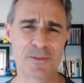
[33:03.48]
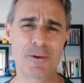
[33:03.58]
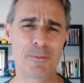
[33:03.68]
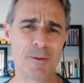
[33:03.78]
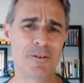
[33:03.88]

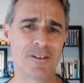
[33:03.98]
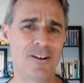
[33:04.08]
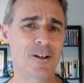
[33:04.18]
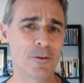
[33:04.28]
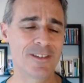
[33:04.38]
put people in an
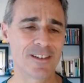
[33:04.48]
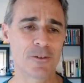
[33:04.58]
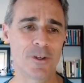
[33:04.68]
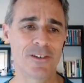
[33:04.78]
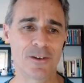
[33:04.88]
awkward
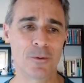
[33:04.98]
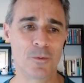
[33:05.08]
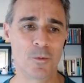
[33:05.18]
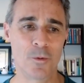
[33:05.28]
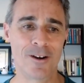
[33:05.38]
situation
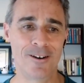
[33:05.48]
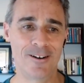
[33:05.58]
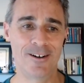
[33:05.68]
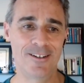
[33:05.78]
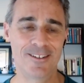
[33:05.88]

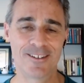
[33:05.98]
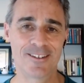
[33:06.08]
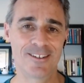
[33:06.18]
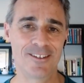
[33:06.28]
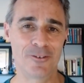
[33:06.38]
where
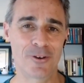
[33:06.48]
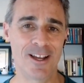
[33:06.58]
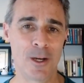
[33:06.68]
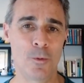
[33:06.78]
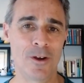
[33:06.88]
you
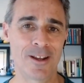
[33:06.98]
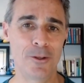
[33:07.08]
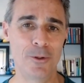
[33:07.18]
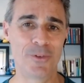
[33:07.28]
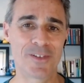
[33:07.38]
kind of want to
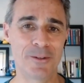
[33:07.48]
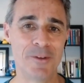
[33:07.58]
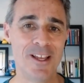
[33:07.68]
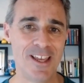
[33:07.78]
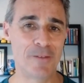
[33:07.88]
use up,
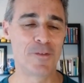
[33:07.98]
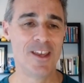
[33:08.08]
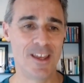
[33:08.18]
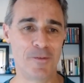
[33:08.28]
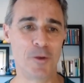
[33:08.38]

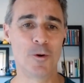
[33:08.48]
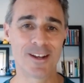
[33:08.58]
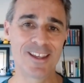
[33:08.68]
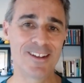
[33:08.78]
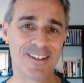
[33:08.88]
if you
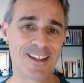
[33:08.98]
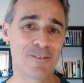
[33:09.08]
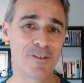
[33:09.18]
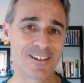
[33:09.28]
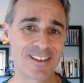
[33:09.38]
want to take
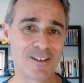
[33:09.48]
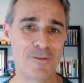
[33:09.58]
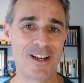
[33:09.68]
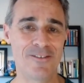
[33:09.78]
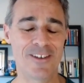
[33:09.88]
advantage of that
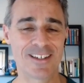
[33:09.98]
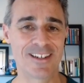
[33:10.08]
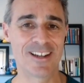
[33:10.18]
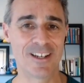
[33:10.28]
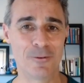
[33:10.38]
5X,
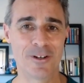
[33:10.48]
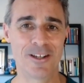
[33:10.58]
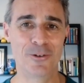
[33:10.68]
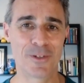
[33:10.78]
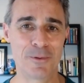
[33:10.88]
you kind of want to
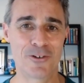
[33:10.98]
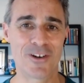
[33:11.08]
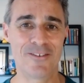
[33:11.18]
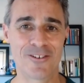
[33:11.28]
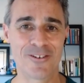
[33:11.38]
use up your
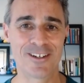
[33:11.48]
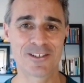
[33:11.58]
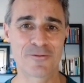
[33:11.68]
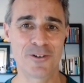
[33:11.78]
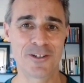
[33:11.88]
travel credits
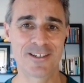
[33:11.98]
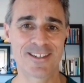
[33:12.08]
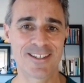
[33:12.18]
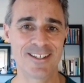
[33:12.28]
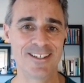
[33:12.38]

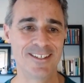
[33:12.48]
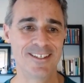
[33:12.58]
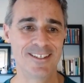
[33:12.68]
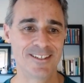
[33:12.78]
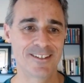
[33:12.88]
first,
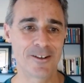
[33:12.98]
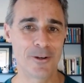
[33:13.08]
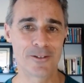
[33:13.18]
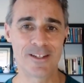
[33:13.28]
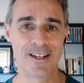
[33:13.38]
go
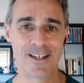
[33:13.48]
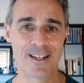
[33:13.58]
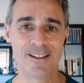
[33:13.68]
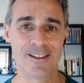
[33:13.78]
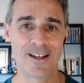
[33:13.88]
out
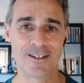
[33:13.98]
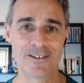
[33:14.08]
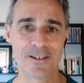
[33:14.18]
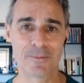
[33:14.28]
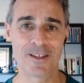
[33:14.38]
dining a lot or
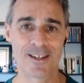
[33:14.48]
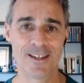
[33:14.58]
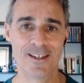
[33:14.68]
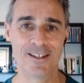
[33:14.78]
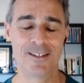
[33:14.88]

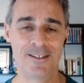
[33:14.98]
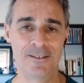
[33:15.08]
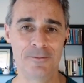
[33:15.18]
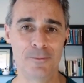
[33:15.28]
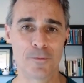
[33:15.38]
something
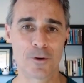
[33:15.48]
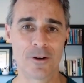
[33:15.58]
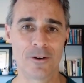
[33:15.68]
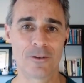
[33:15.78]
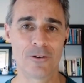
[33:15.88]
before
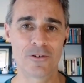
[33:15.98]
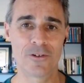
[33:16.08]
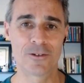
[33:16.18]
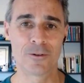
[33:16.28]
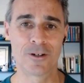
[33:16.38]
going to the grocery
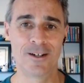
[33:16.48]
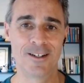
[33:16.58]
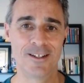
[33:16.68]
store,